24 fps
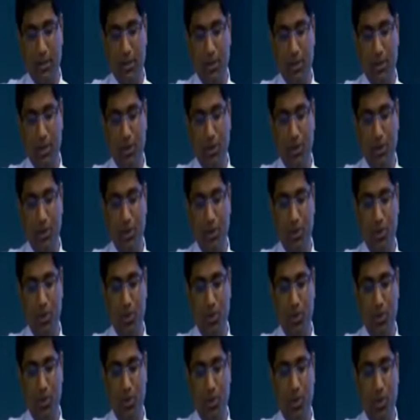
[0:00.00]

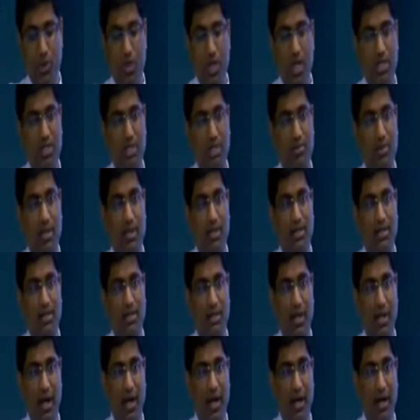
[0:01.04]
to
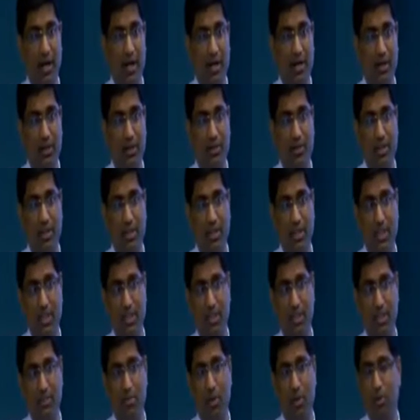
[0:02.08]
customize the care, to
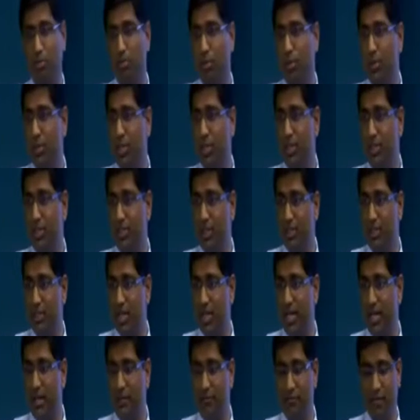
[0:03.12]
discuss about potential
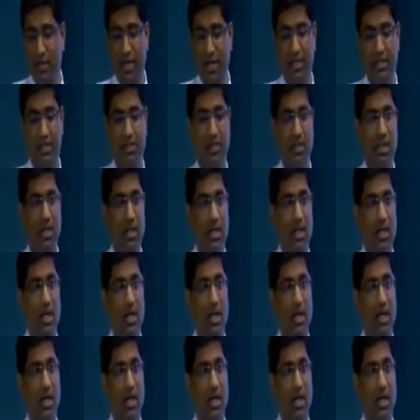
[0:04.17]
side effects,